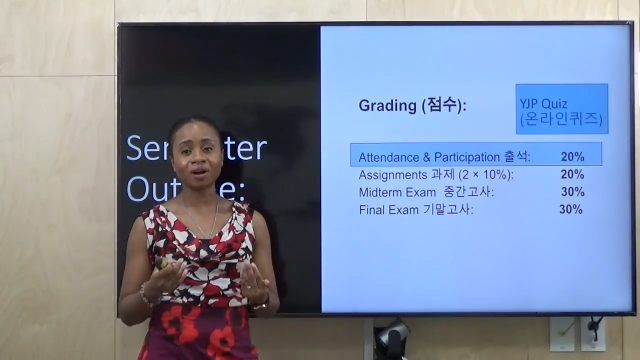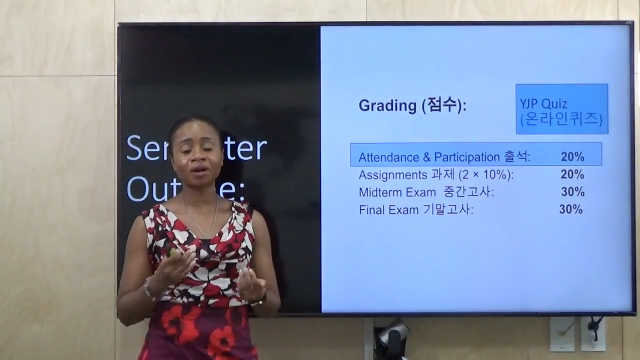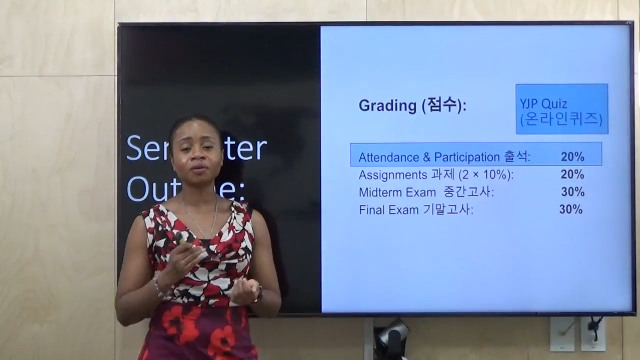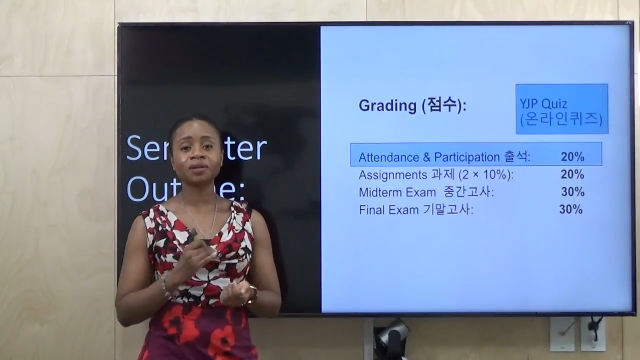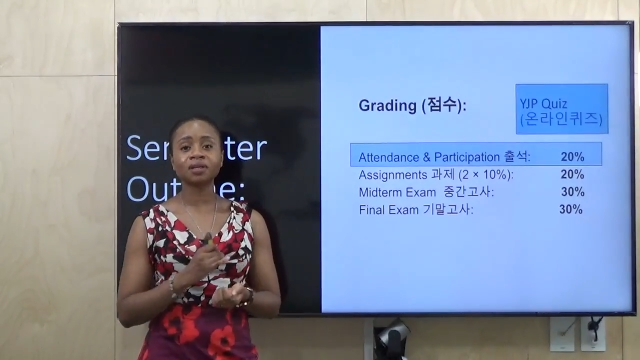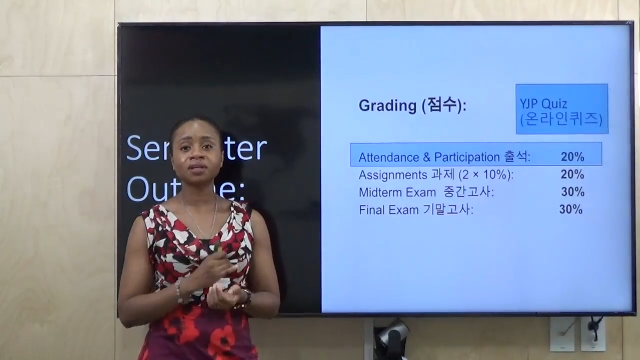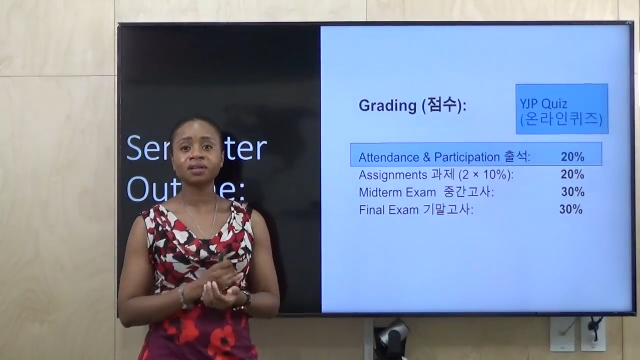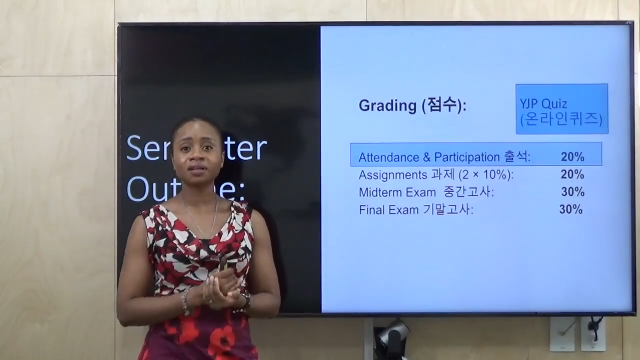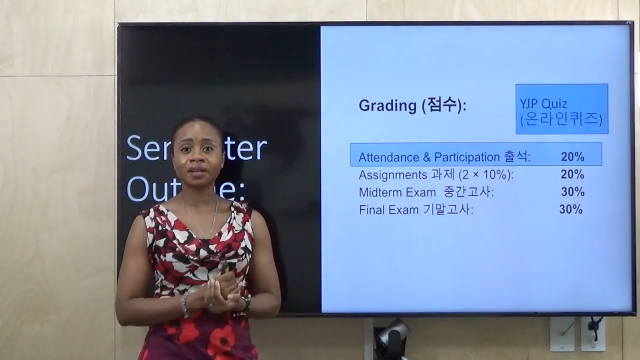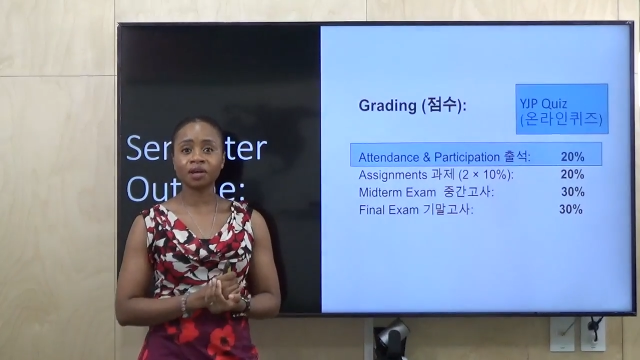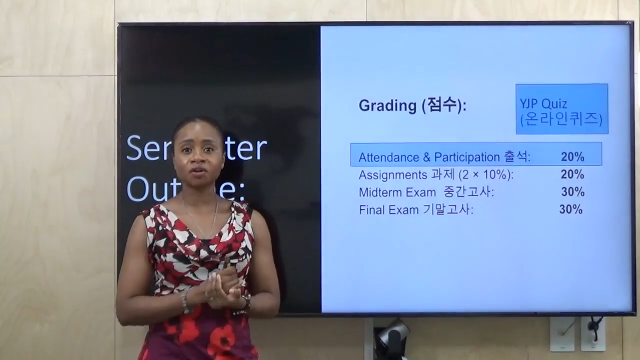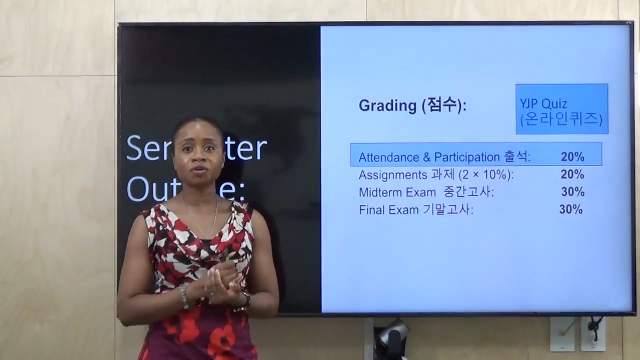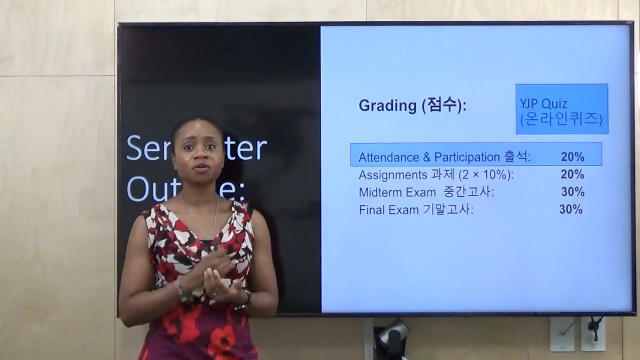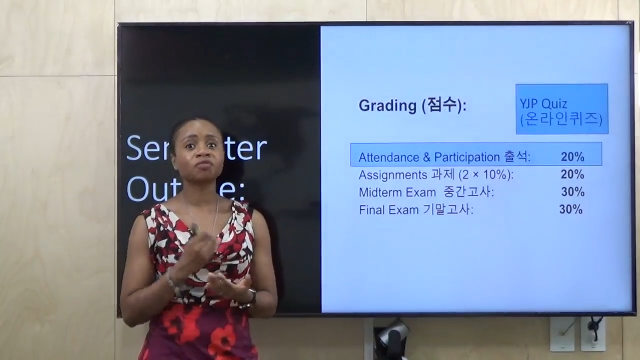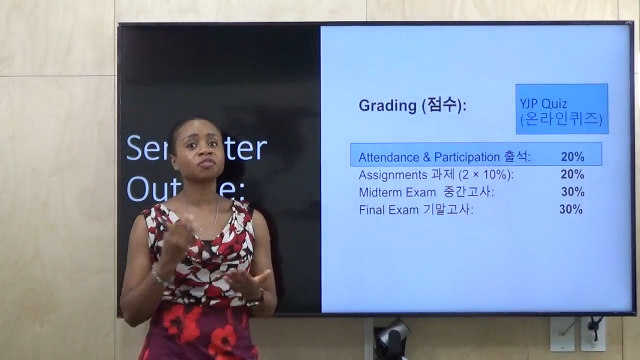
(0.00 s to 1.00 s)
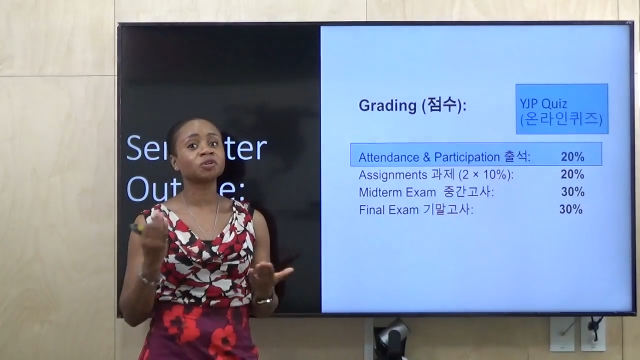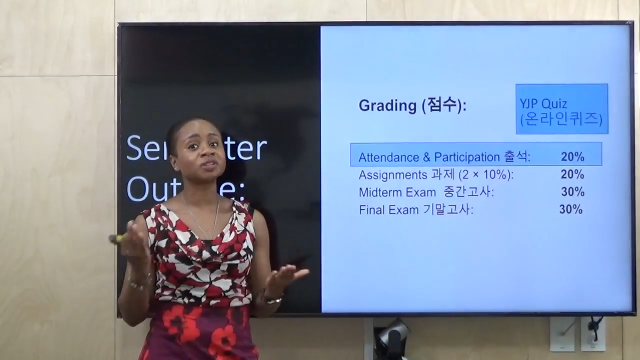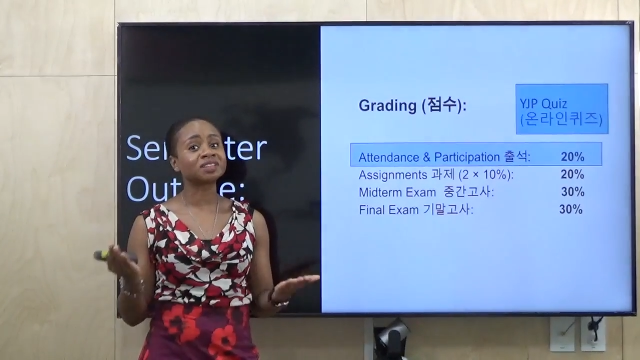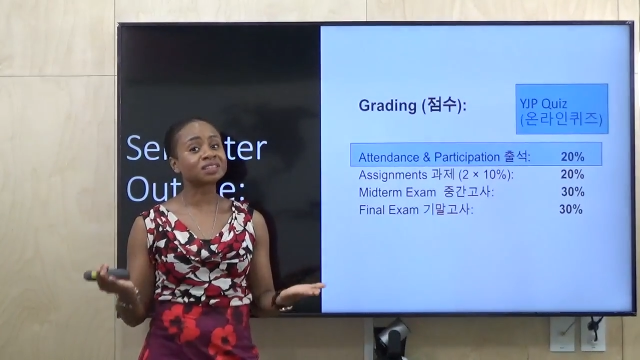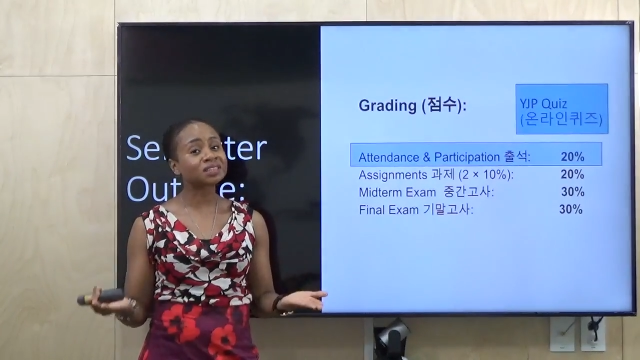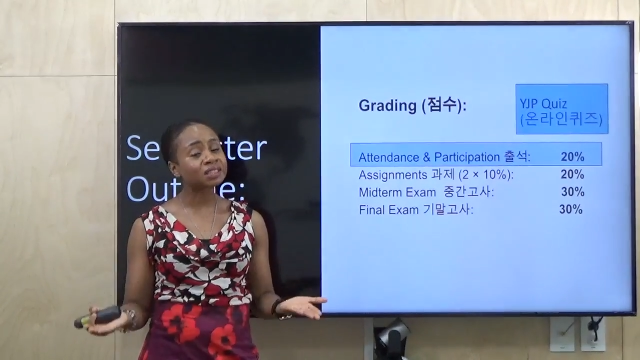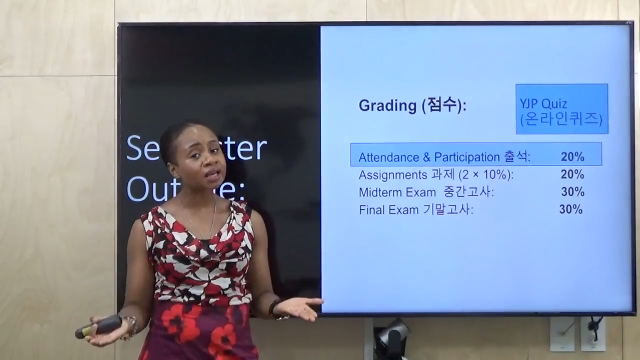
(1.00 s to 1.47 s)
I'll need a letter if you're
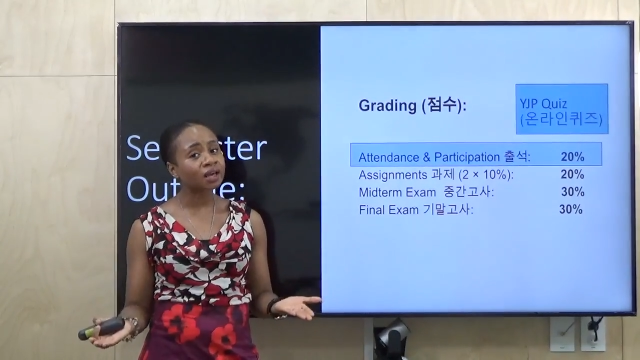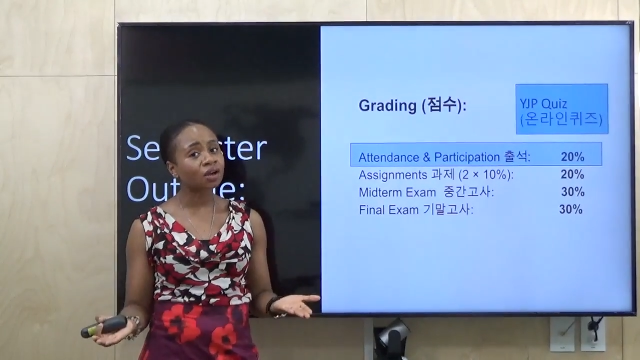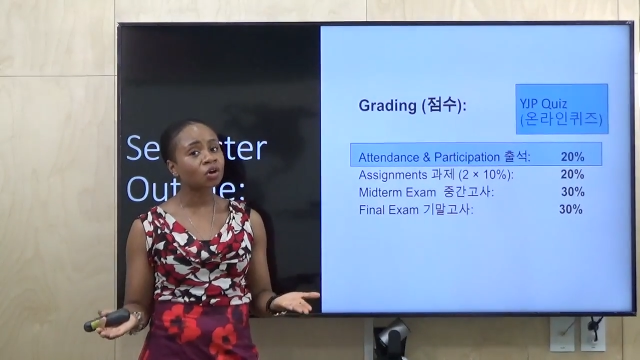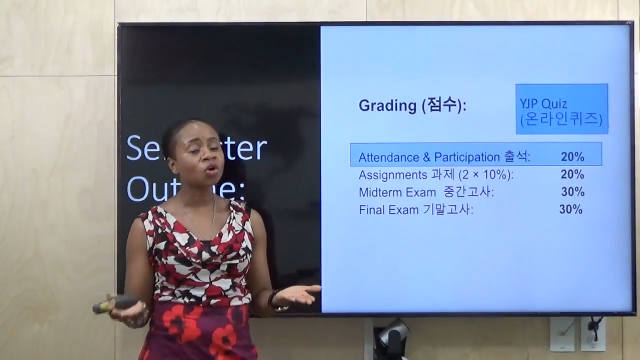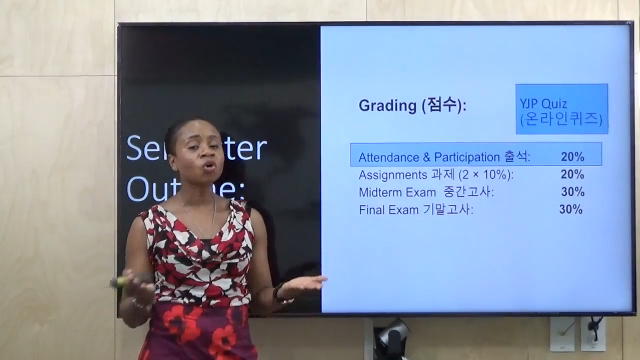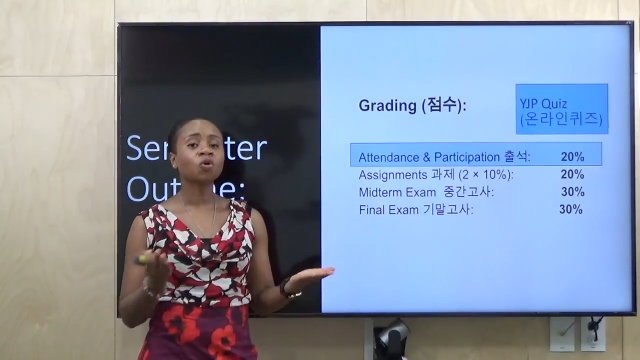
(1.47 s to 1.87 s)
sick